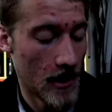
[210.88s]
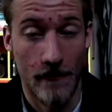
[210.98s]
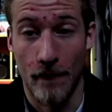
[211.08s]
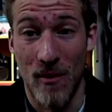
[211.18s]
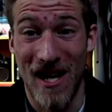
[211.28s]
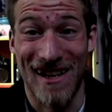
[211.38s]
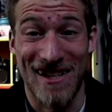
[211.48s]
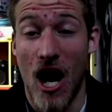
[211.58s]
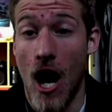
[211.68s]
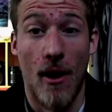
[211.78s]
for me at the
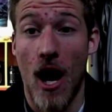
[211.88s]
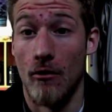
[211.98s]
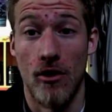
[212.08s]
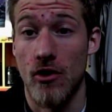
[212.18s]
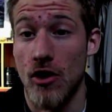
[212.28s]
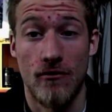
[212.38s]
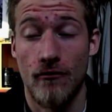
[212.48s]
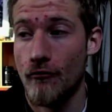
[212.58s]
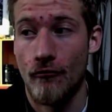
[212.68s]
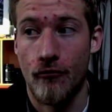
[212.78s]
time, I was just
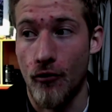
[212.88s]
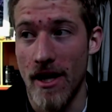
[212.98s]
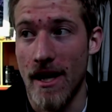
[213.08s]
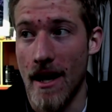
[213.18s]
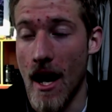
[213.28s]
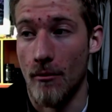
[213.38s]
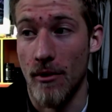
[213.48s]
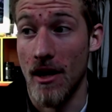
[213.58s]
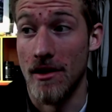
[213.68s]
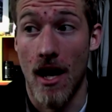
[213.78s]
freaking out
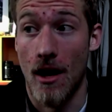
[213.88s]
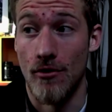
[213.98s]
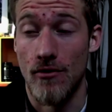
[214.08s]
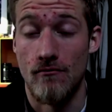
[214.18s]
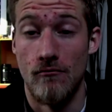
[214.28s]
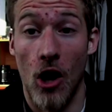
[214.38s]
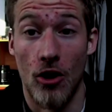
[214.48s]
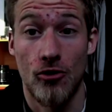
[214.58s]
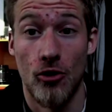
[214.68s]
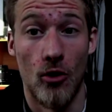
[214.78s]
because I was
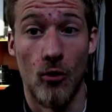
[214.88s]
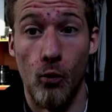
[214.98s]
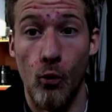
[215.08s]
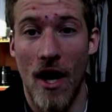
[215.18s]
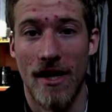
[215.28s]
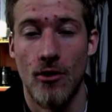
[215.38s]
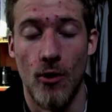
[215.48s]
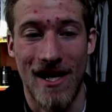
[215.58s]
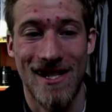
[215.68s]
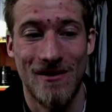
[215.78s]
not sure what to
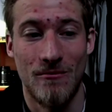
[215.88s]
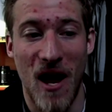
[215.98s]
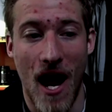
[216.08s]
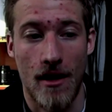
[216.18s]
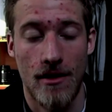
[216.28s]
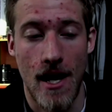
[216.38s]
expect,